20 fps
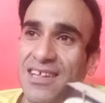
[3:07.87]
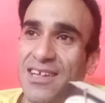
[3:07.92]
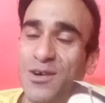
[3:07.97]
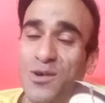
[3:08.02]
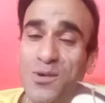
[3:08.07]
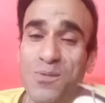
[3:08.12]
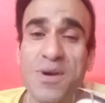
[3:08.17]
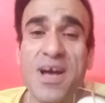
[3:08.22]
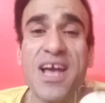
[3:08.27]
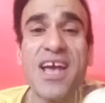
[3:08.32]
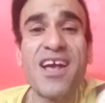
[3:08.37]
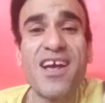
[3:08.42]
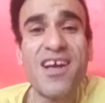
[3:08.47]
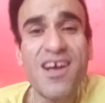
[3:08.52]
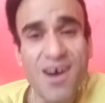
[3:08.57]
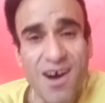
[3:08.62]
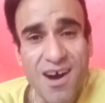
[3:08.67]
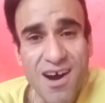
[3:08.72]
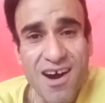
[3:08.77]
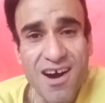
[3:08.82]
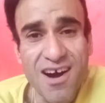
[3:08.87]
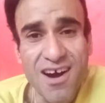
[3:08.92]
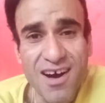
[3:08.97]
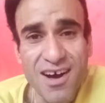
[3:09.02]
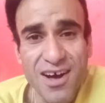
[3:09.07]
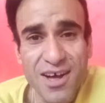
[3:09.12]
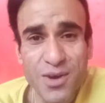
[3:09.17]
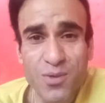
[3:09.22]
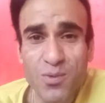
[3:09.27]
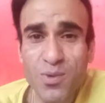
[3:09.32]
Oh my
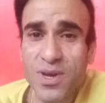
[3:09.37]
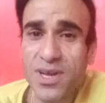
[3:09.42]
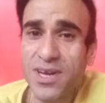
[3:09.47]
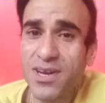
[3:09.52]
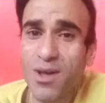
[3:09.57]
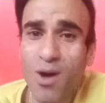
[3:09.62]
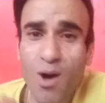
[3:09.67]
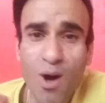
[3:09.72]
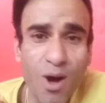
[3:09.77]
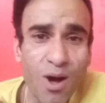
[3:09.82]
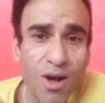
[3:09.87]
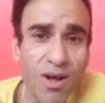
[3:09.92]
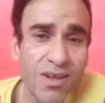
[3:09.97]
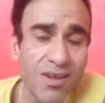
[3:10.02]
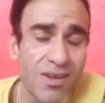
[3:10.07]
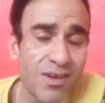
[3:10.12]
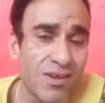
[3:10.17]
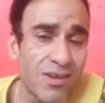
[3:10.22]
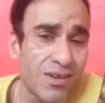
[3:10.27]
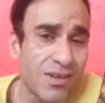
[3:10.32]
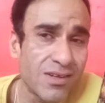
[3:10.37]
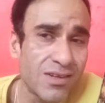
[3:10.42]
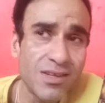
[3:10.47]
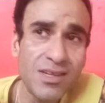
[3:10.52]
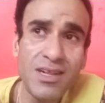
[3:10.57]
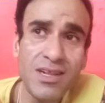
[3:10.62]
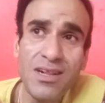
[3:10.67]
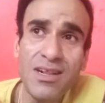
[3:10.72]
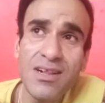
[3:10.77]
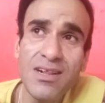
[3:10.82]
God, with
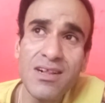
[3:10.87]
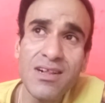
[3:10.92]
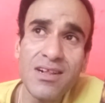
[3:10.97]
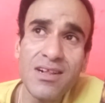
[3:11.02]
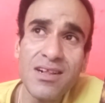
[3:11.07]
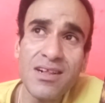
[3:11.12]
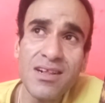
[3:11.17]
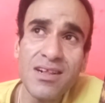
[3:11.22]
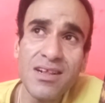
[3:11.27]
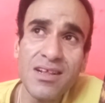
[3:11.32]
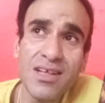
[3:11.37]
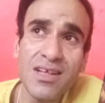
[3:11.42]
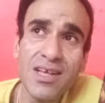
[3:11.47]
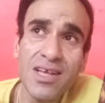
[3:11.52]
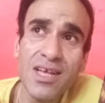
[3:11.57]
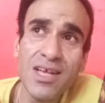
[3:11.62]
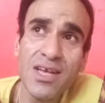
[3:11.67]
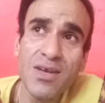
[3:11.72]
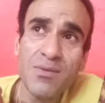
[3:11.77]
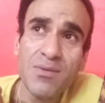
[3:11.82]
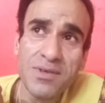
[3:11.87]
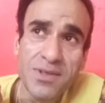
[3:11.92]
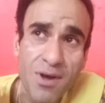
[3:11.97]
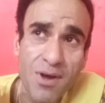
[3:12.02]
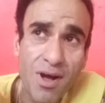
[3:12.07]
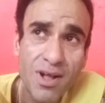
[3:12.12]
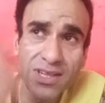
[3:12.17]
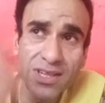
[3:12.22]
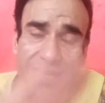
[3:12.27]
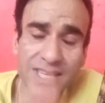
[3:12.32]
all
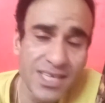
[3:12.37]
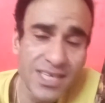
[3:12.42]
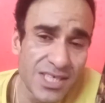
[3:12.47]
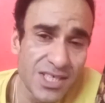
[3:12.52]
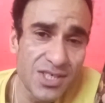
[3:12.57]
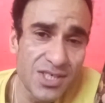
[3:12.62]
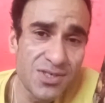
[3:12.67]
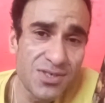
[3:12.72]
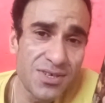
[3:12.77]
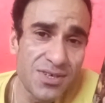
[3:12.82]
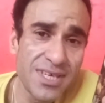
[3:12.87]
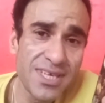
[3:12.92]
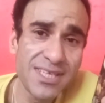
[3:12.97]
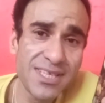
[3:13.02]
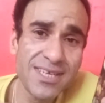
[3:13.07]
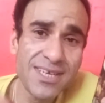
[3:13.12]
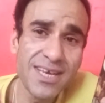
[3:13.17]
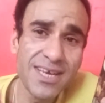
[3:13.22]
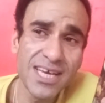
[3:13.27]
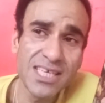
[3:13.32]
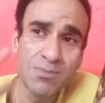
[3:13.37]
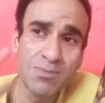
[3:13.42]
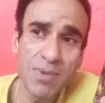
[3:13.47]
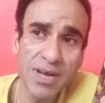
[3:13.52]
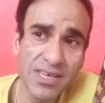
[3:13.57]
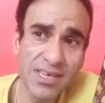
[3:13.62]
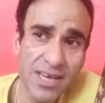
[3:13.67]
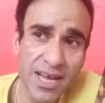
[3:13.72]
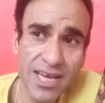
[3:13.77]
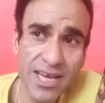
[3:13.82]
the history, the
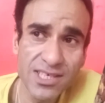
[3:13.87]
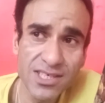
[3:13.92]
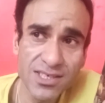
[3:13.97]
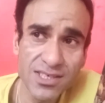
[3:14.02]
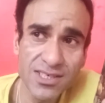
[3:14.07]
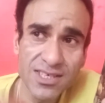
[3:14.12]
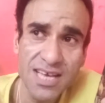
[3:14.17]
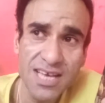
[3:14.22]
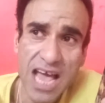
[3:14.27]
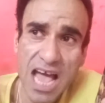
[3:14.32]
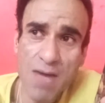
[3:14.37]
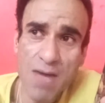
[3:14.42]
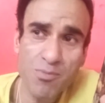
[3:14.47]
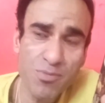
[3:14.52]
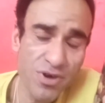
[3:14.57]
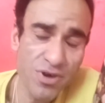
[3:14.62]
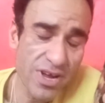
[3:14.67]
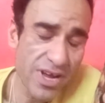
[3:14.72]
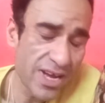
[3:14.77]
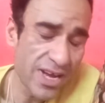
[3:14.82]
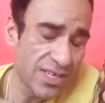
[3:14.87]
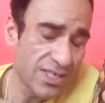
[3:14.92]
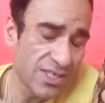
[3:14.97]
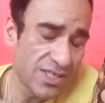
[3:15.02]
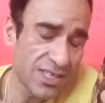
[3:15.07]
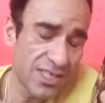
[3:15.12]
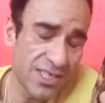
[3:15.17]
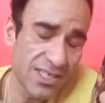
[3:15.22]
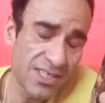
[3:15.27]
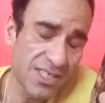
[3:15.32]
expectation, the
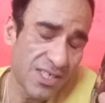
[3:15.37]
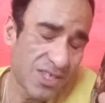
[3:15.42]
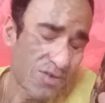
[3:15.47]
apprehension and the